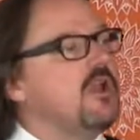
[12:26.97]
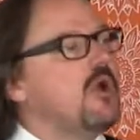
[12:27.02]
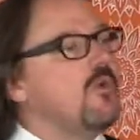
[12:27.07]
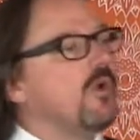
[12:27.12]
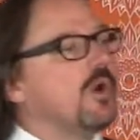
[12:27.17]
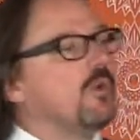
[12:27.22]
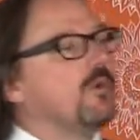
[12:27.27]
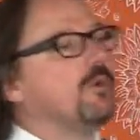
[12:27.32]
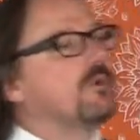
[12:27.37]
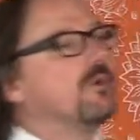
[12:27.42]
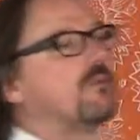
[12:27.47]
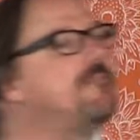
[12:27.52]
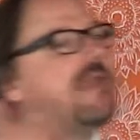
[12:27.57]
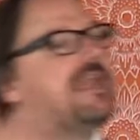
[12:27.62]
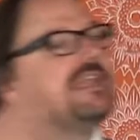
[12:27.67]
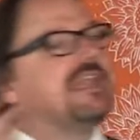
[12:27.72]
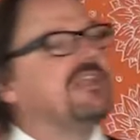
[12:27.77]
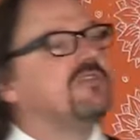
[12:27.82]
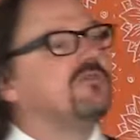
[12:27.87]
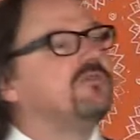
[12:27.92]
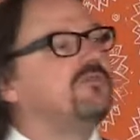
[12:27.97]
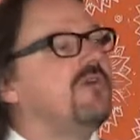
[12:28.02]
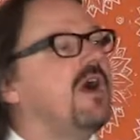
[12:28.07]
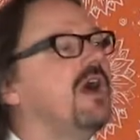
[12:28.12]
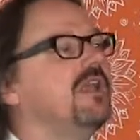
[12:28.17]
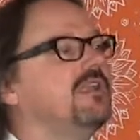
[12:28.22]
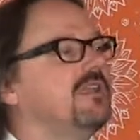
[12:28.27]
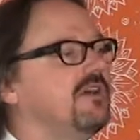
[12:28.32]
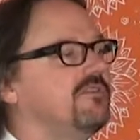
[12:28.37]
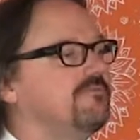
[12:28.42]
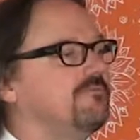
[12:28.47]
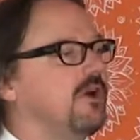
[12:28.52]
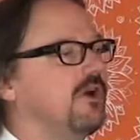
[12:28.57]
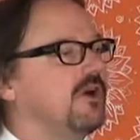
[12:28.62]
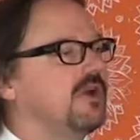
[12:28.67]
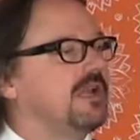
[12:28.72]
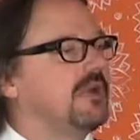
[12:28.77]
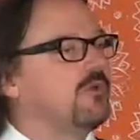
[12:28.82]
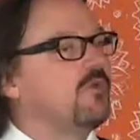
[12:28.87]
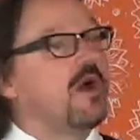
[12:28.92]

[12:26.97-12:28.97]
where we were making fun of marketing.